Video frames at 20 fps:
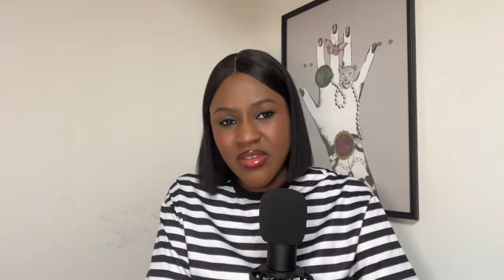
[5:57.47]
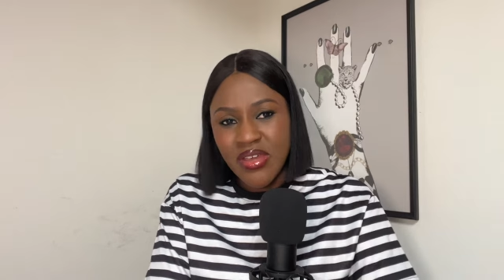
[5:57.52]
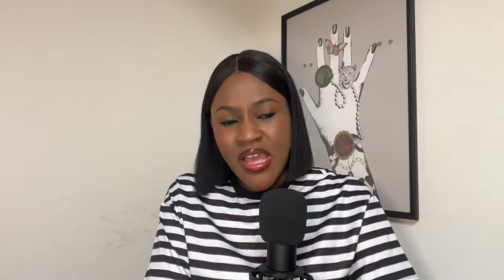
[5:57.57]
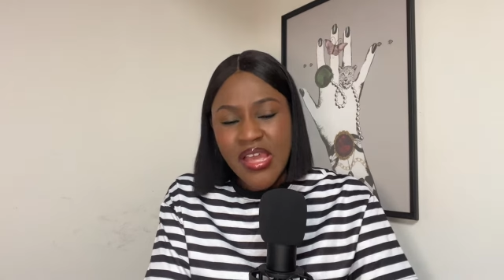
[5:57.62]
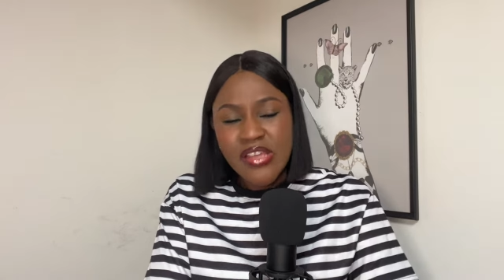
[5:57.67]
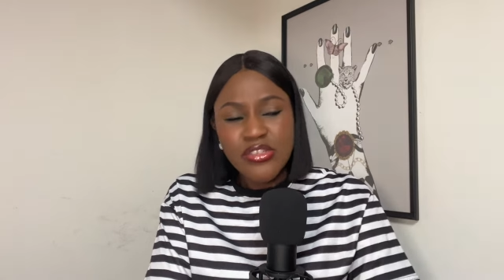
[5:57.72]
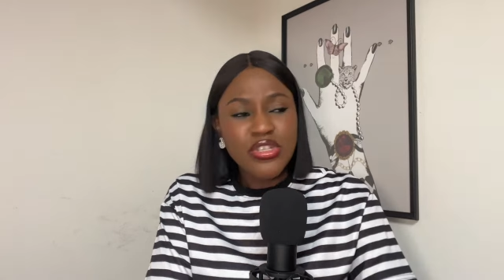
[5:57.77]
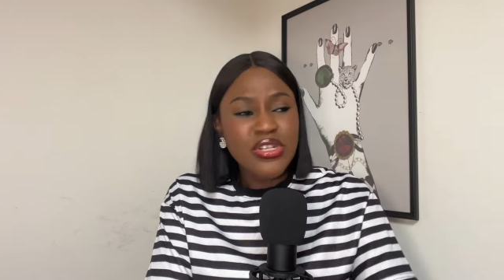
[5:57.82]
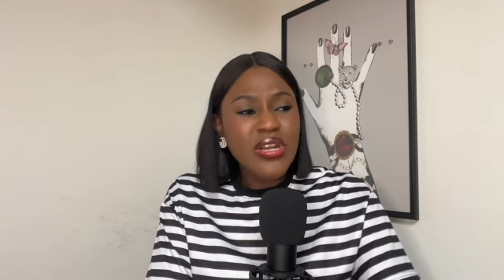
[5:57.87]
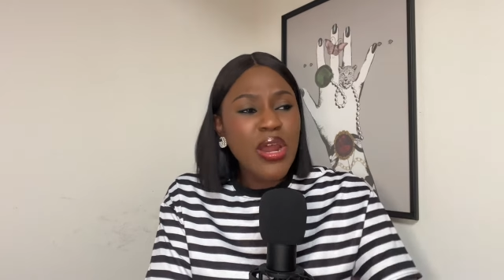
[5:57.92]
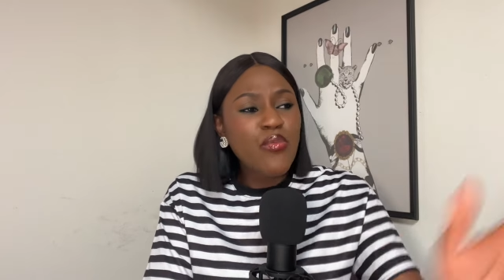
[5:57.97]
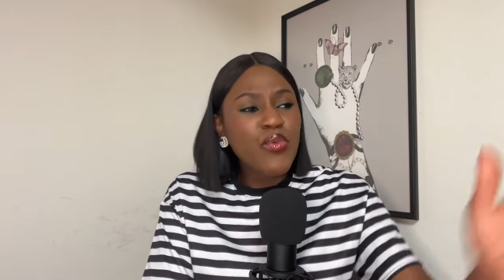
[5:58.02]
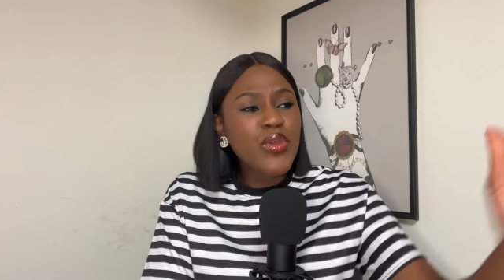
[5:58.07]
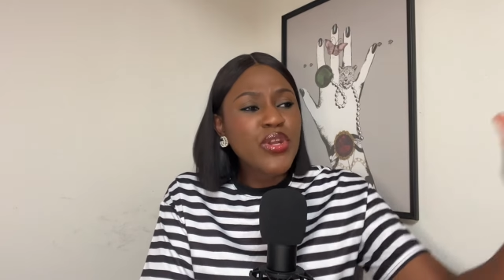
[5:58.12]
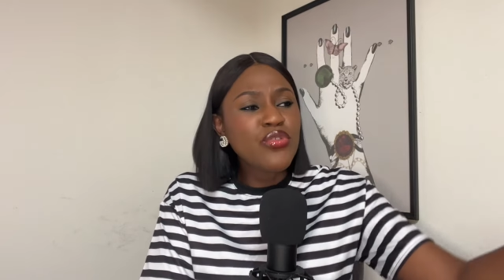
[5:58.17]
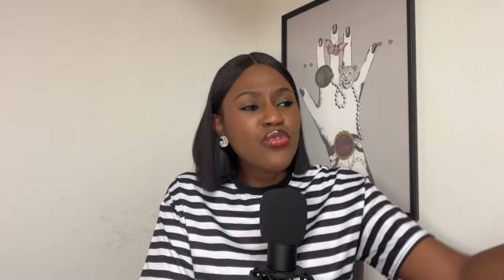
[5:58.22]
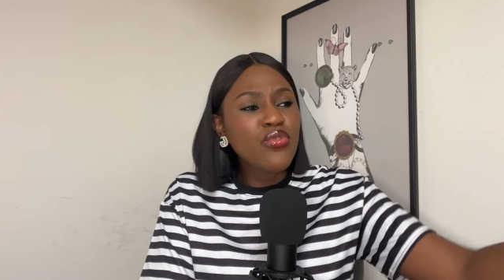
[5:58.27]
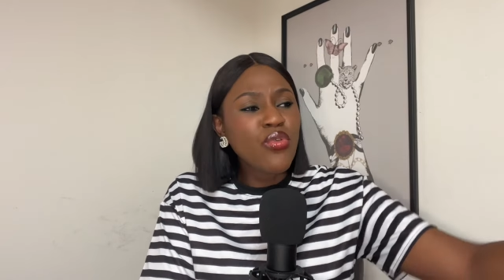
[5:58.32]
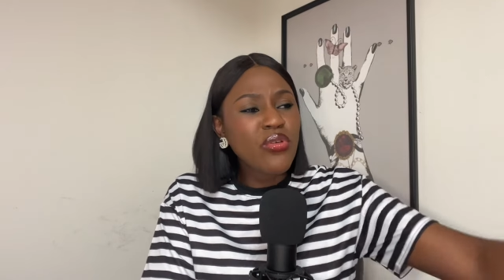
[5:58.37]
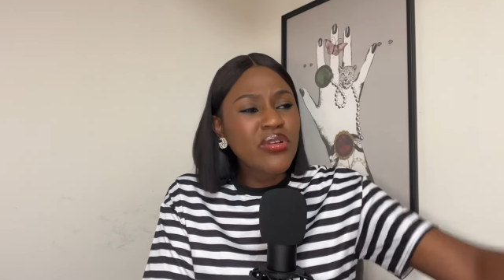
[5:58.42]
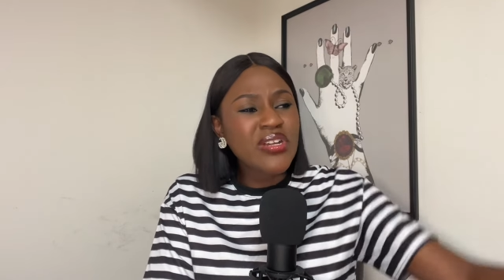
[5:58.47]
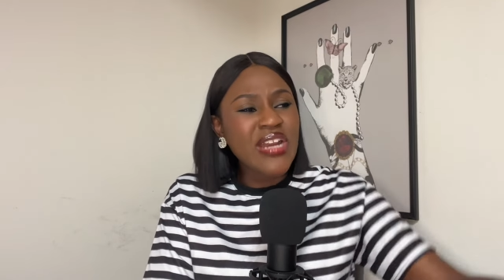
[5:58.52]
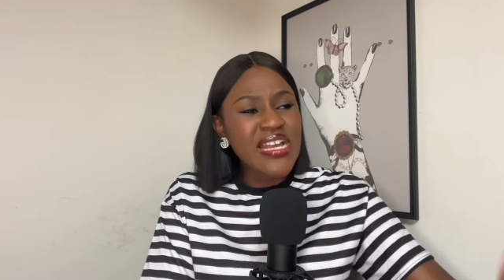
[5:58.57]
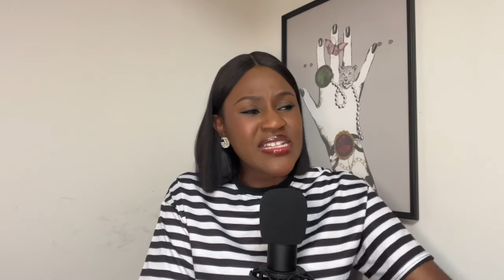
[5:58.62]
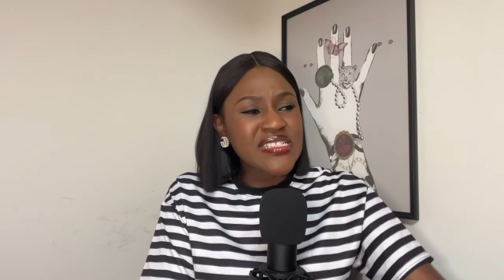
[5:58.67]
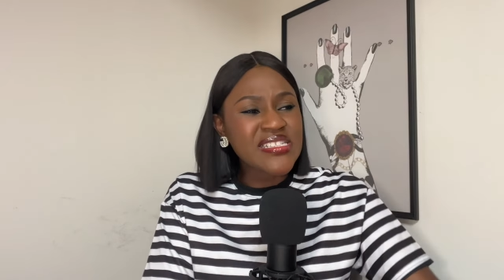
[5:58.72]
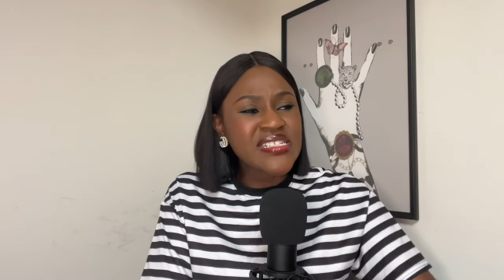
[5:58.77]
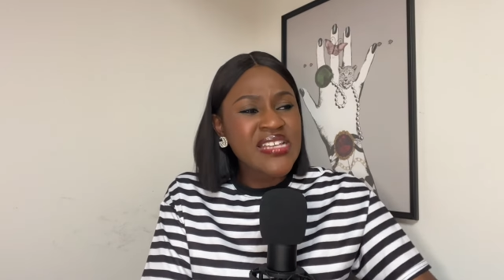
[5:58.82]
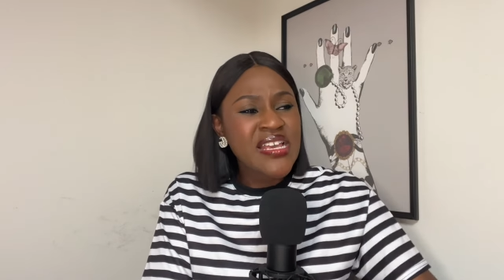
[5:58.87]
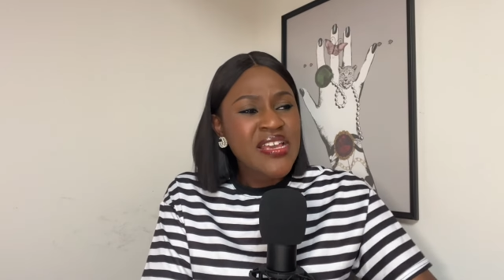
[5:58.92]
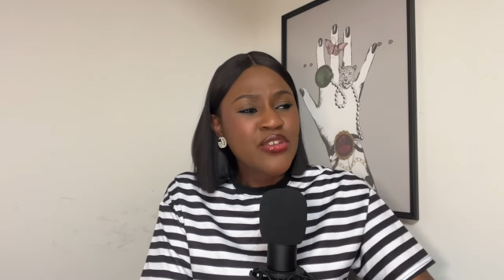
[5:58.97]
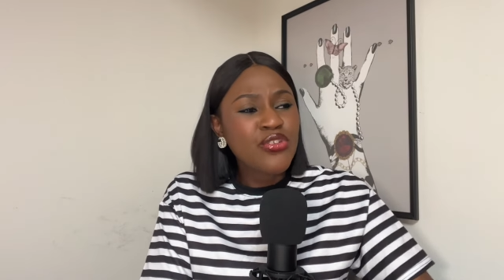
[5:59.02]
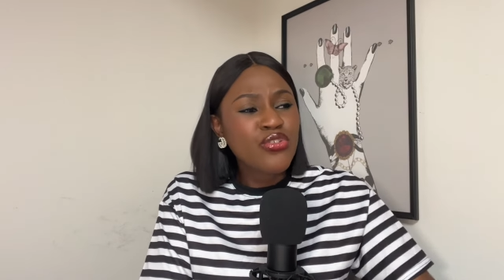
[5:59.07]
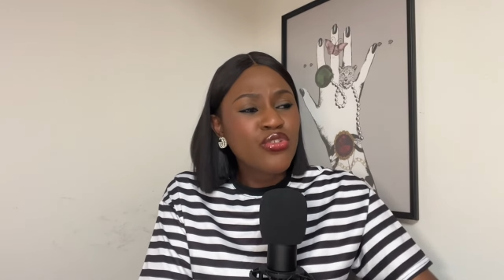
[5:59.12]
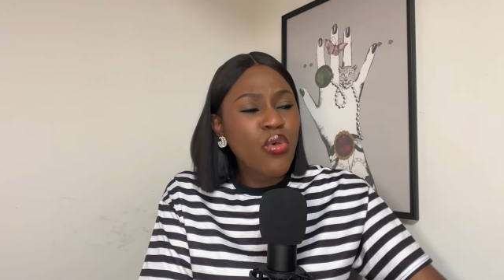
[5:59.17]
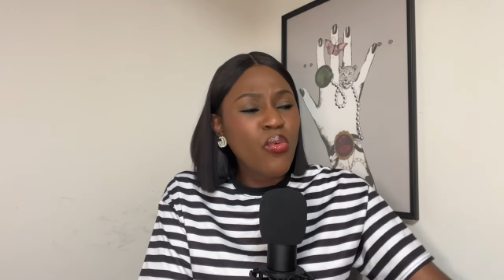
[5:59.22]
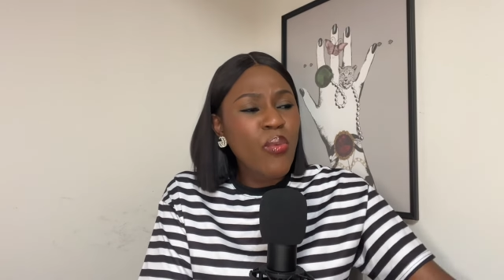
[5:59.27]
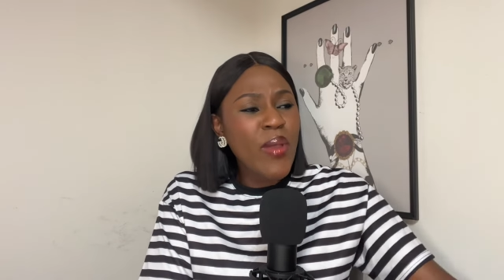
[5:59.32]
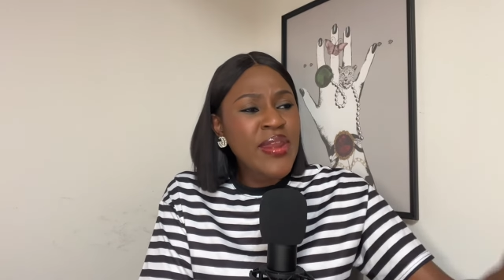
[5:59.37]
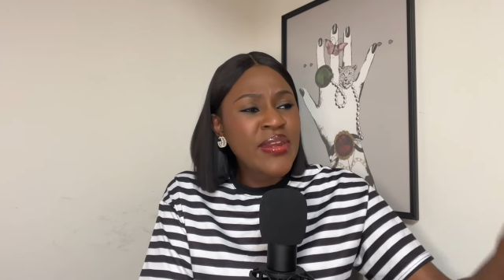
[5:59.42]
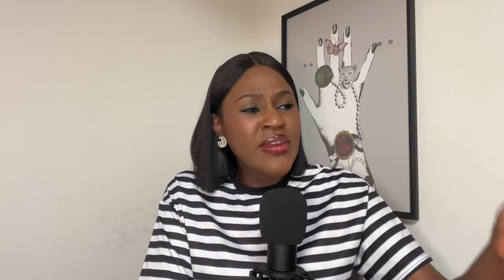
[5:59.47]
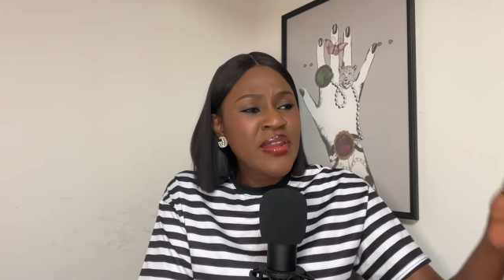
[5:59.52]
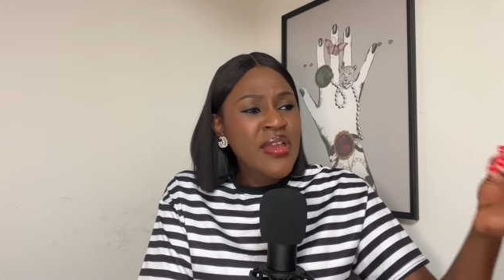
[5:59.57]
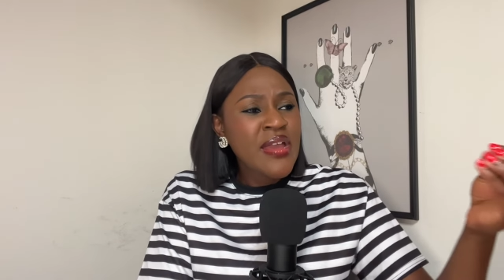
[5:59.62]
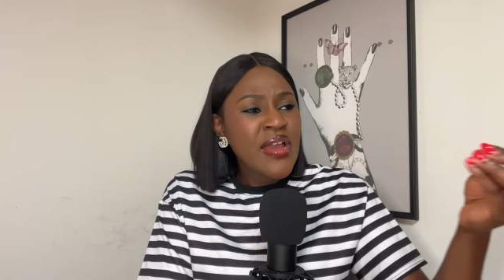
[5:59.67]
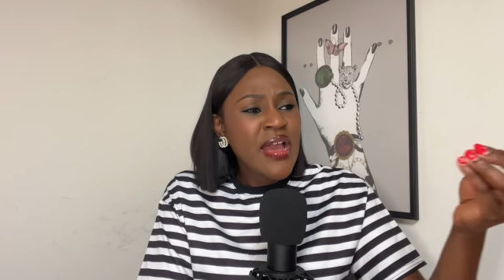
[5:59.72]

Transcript: so that we know that you